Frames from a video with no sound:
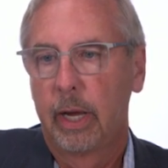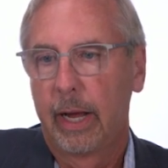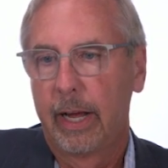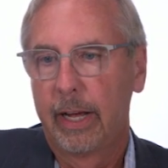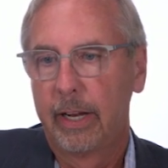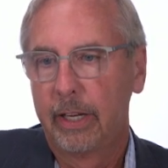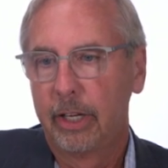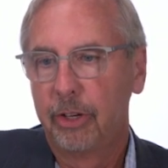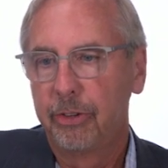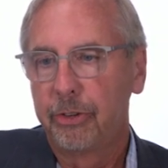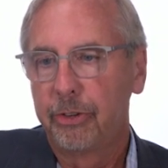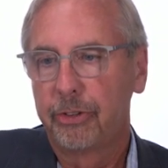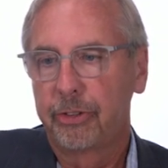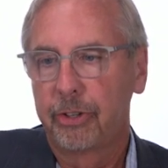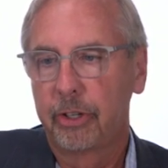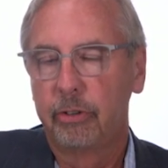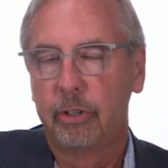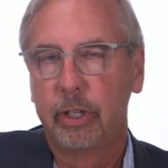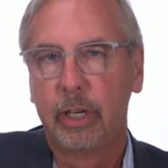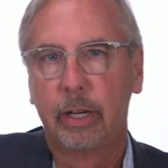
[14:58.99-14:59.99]
And
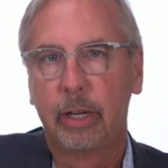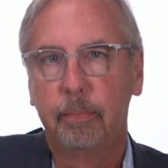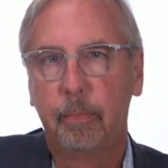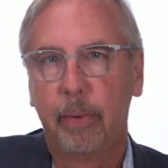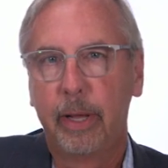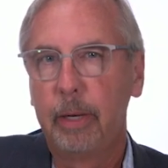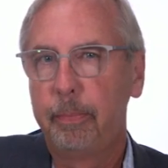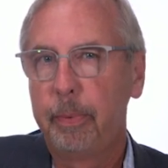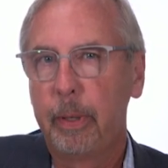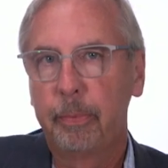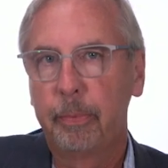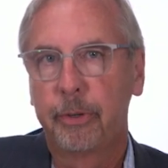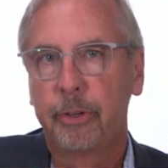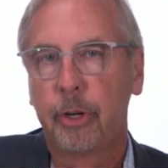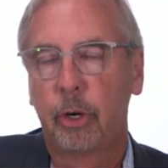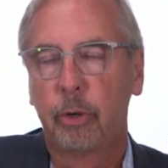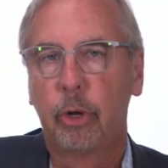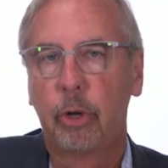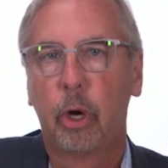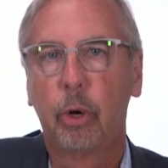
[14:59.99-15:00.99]
interestingly, and many people
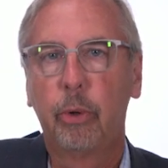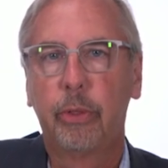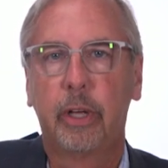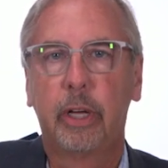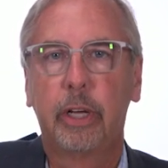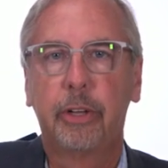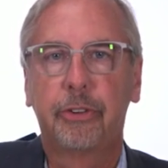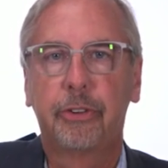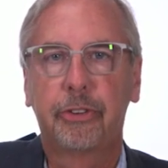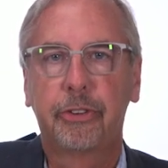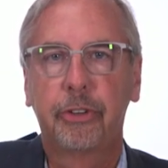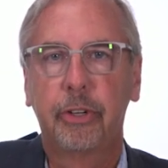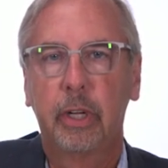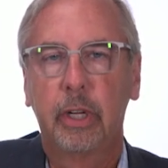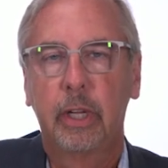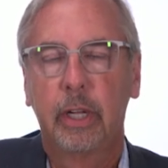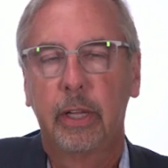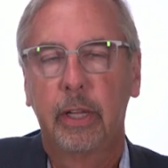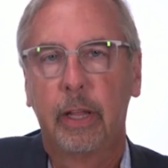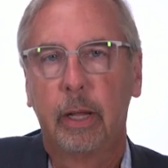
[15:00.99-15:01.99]
don't know this,
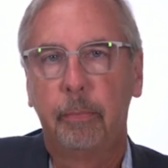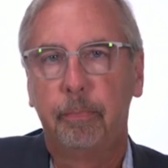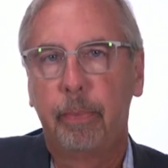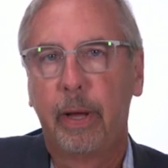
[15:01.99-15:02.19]
that